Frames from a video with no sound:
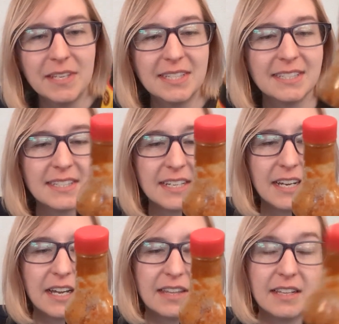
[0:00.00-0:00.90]
This is
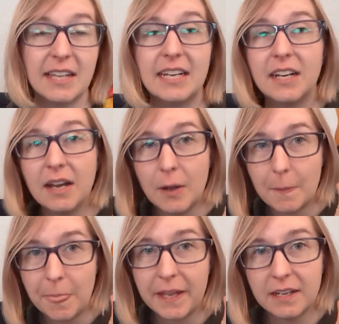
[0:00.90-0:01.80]
the the like
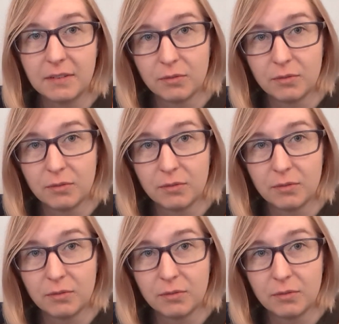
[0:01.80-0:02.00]
the